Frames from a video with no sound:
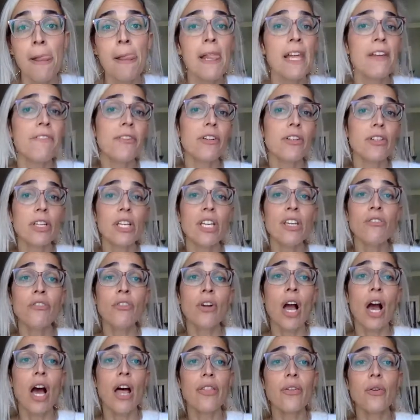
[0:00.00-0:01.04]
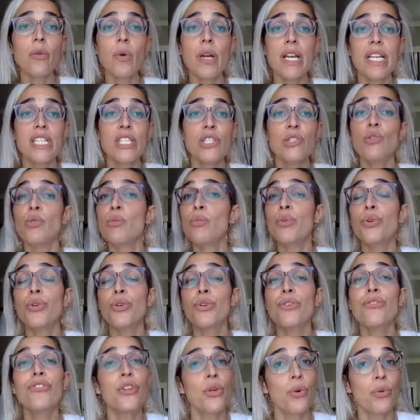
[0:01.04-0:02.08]
If you're looking for other ways to
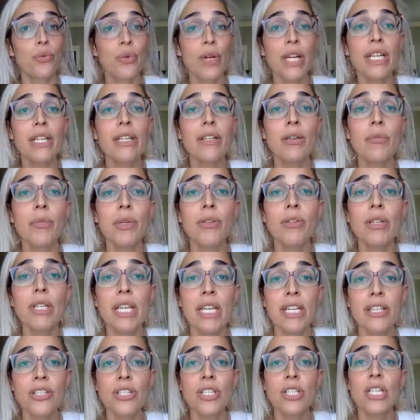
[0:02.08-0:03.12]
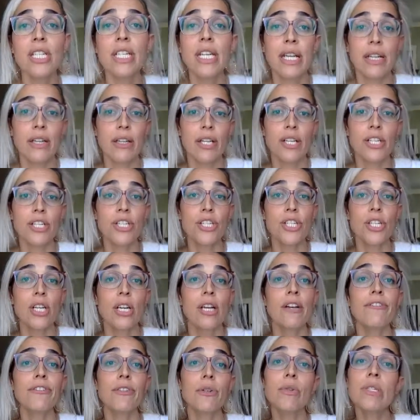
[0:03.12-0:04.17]
improve your written communication in English,
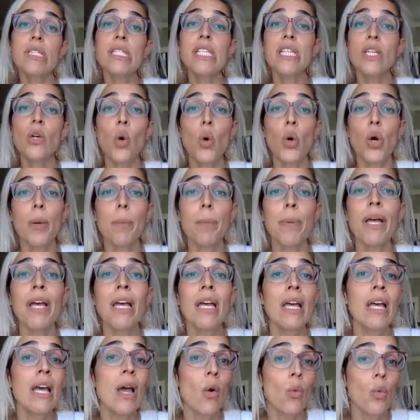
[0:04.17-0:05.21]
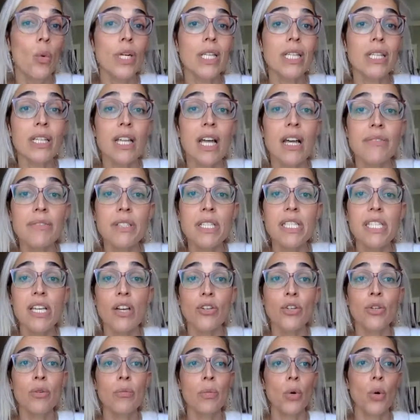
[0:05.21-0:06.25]
Fluency Corp would love to tell
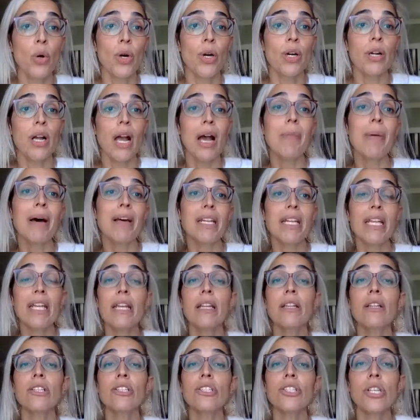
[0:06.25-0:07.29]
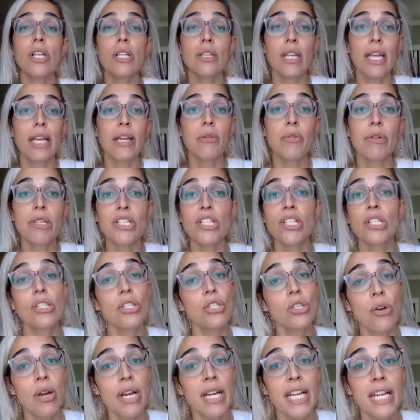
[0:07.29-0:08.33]
you more about English language
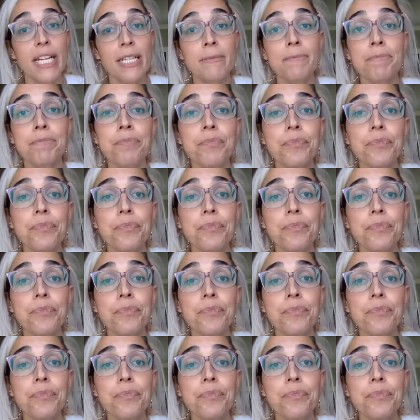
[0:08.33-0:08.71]
training.